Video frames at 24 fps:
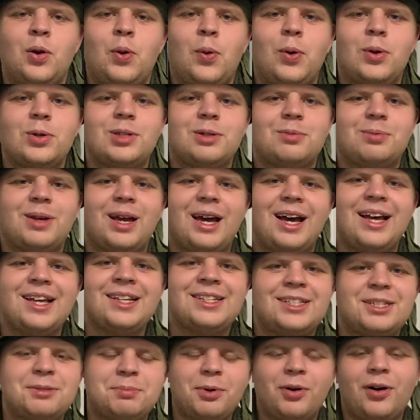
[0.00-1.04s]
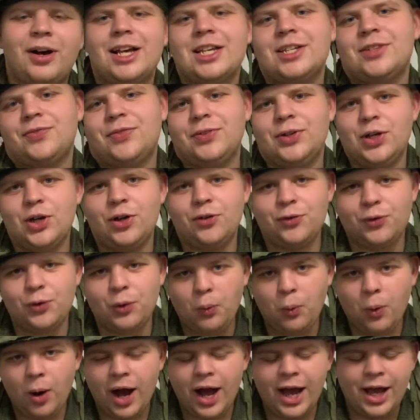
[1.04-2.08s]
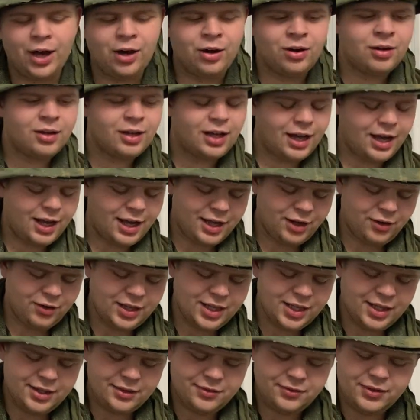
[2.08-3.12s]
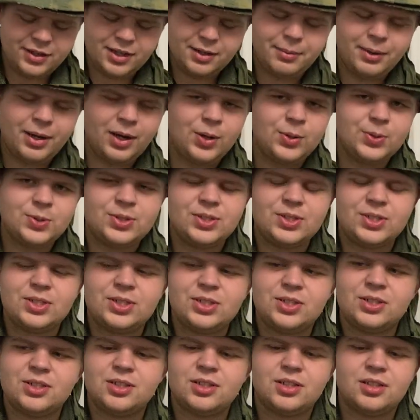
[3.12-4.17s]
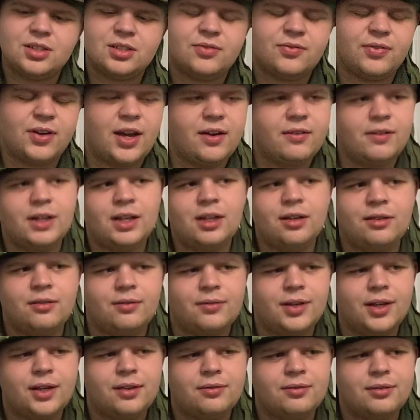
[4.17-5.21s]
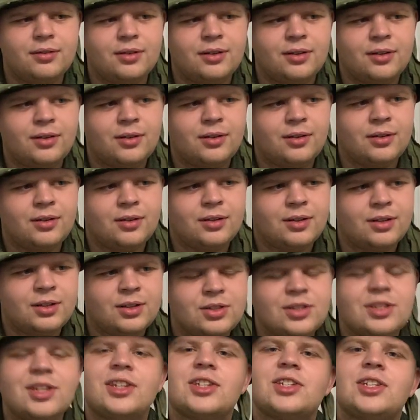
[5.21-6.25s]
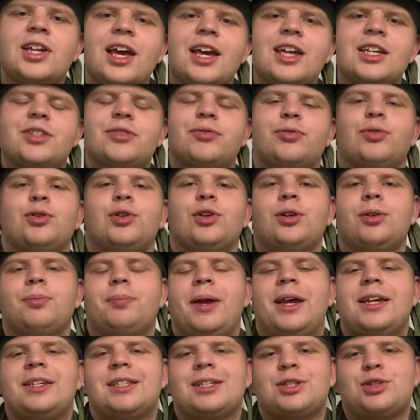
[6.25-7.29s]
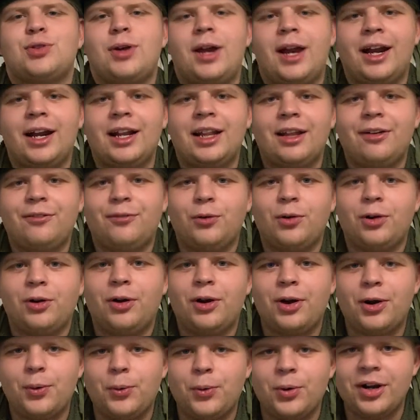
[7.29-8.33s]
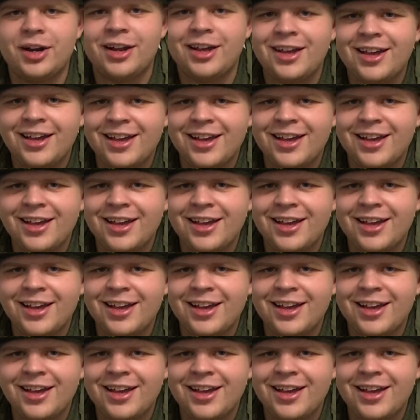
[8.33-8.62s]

What's up, guys? This is my last video for a while. I leave in about 6 days. 6 days for basic training at Fort Leonard.